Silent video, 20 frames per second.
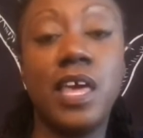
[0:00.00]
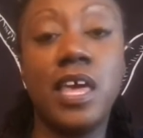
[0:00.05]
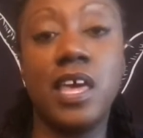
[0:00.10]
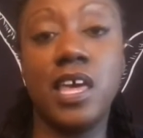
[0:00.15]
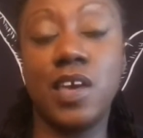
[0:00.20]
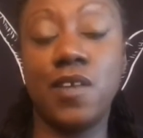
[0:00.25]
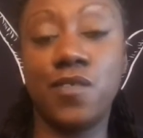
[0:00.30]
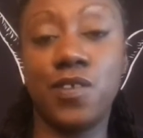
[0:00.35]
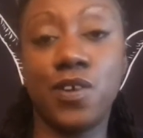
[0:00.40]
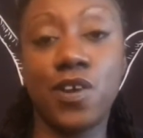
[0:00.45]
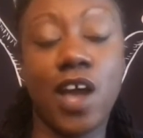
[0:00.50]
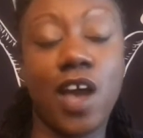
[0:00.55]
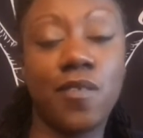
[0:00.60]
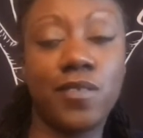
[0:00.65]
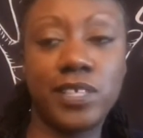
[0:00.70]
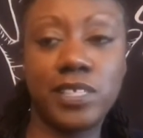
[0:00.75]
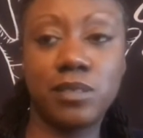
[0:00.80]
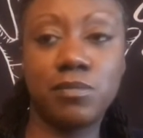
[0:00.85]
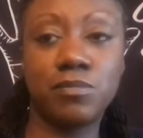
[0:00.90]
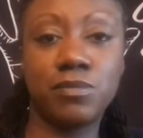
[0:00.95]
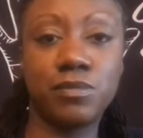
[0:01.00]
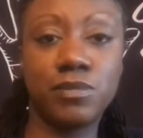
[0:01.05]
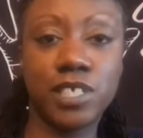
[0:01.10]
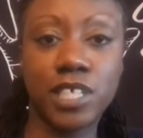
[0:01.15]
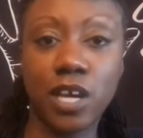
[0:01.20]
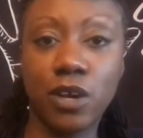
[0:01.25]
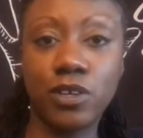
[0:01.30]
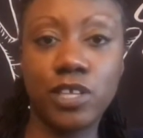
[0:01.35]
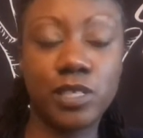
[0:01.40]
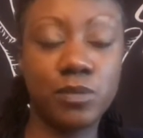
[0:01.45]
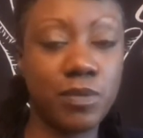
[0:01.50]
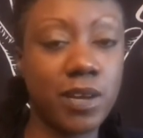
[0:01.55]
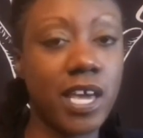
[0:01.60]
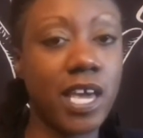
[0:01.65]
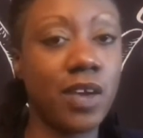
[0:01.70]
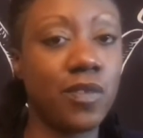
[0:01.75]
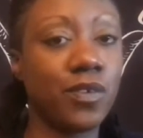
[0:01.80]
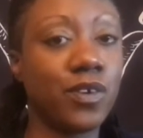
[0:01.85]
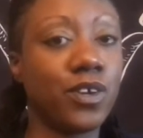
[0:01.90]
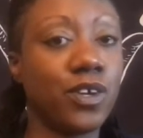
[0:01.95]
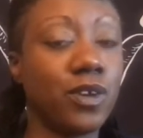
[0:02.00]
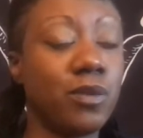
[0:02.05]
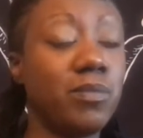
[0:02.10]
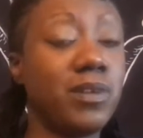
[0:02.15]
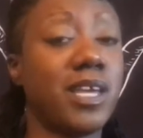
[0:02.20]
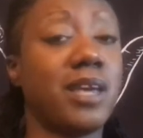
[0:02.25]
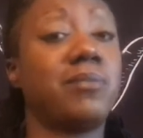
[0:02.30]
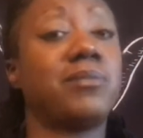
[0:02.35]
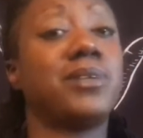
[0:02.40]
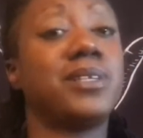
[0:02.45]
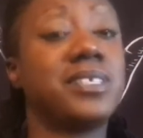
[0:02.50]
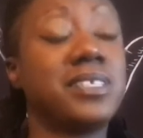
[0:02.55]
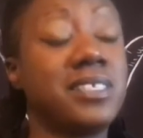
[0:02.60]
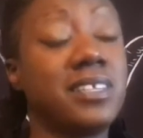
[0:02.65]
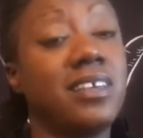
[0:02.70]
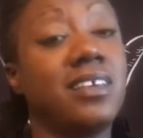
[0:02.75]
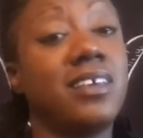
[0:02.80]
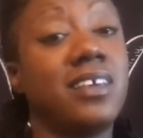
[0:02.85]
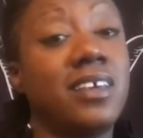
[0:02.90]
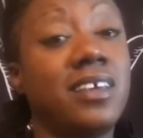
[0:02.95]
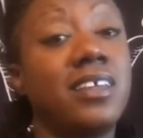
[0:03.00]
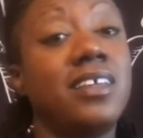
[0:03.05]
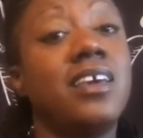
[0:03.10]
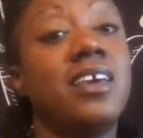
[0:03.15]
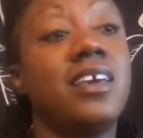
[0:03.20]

If you're having some childish behavior, you'll be able to see it.